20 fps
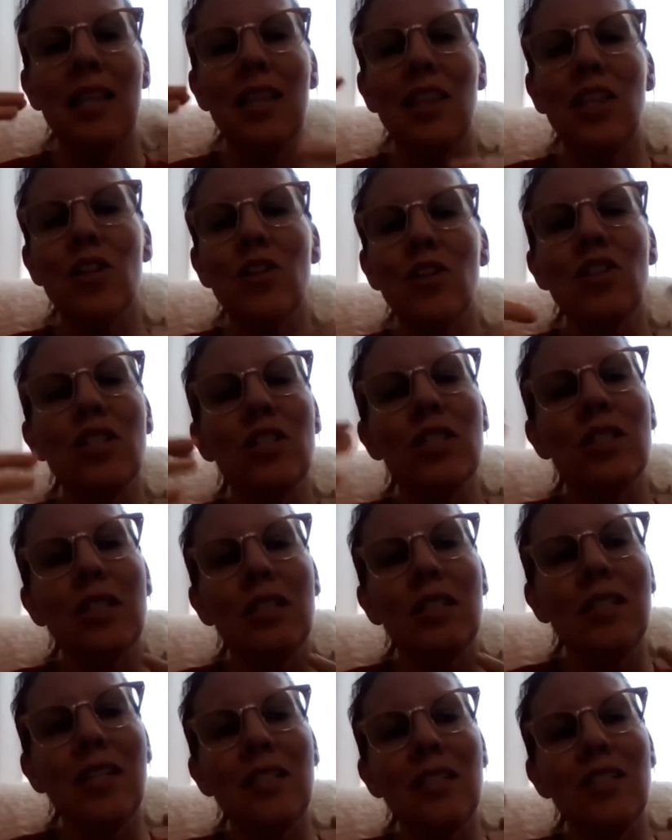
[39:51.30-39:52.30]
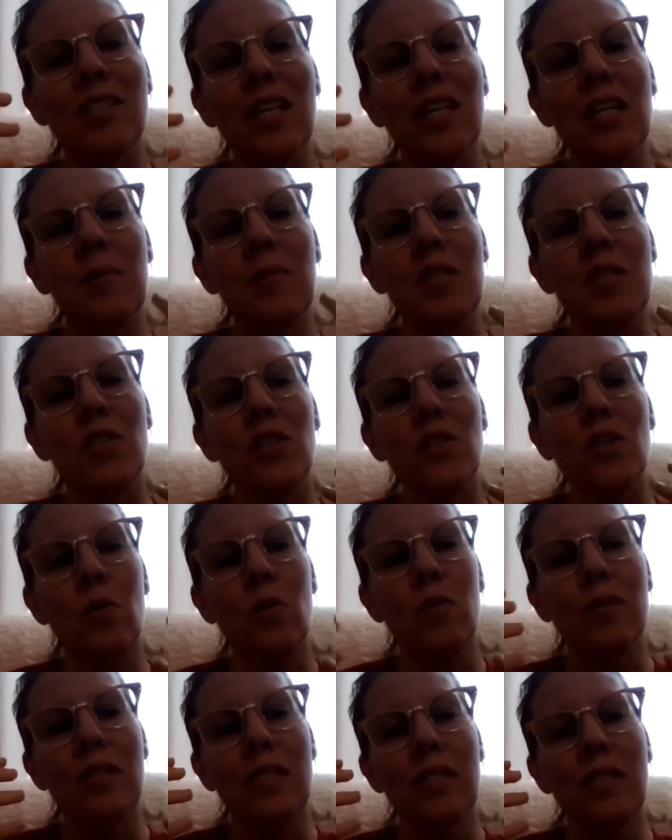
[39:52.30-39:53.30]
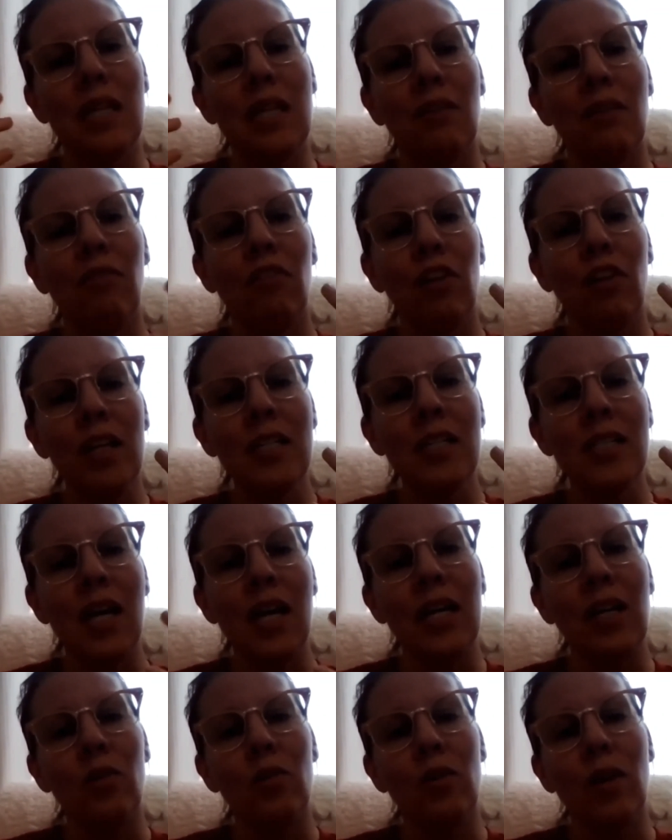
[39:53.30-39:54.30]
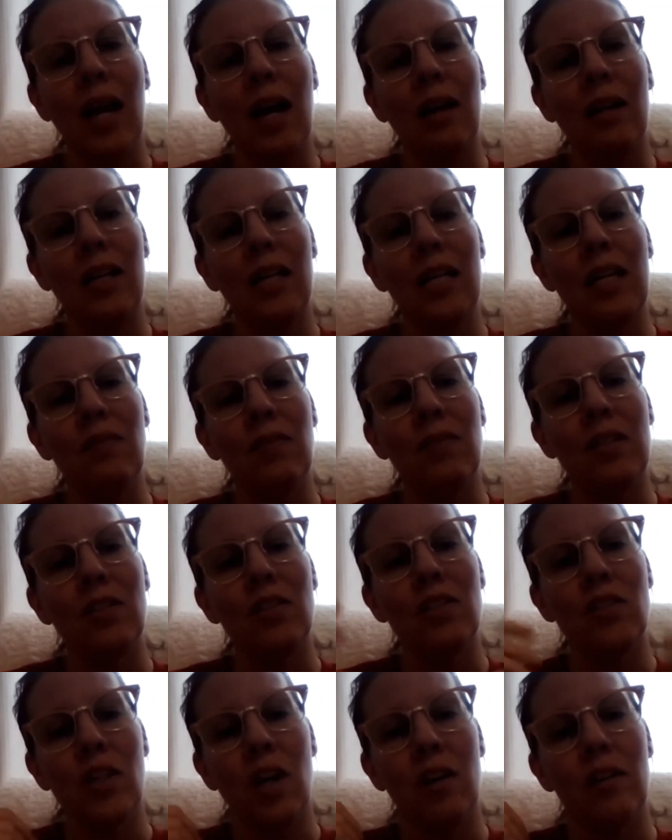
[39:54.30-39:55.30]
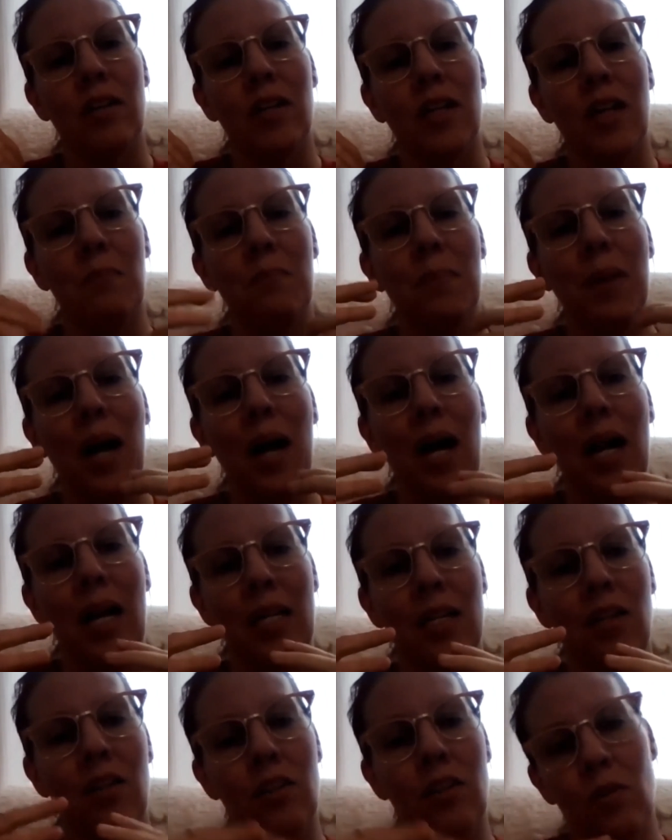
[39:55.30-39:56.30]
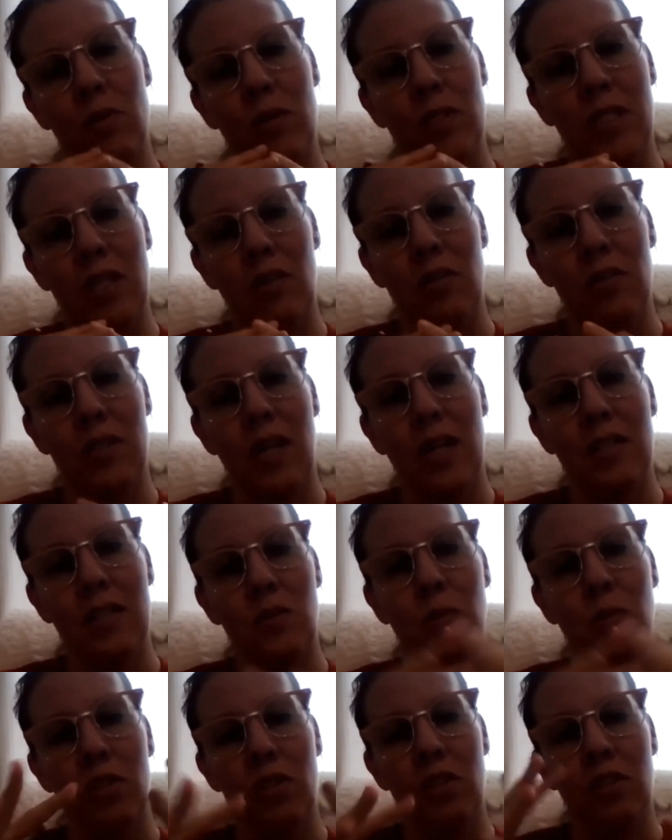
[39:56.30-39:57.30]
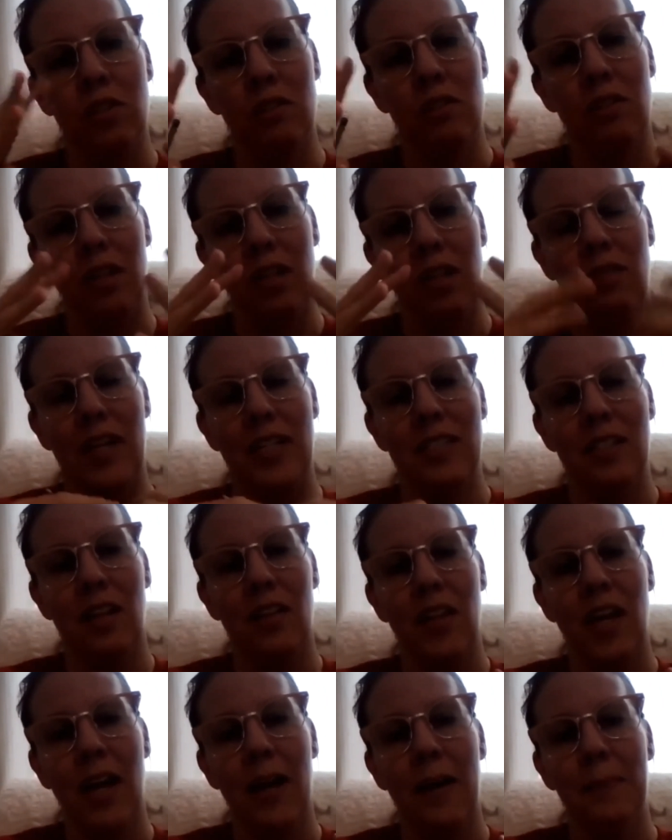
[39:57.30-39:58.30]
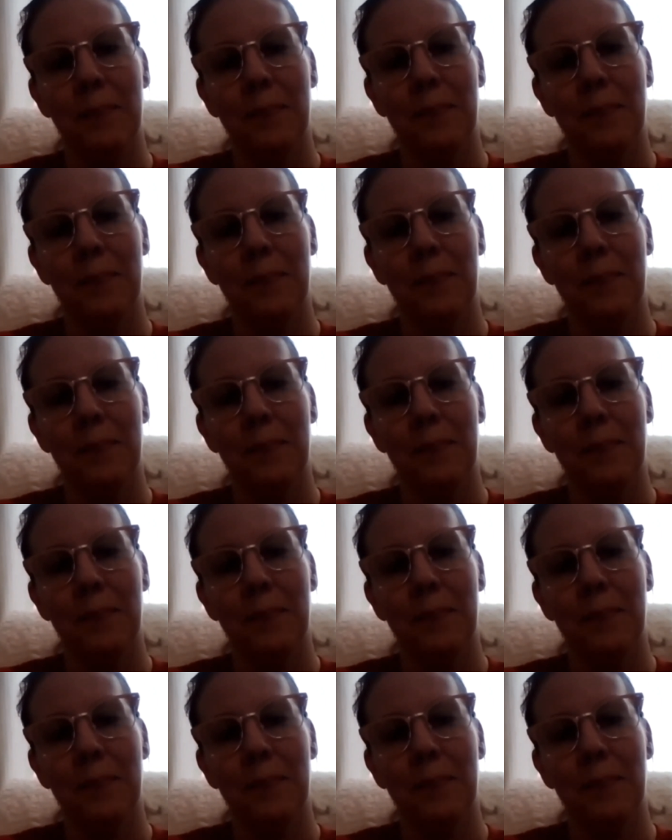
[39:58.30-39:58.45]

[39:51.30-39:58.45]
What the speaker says: they're just, it's going to be so different. I don't know how to even start to combine those skill sets. What's your advice on that?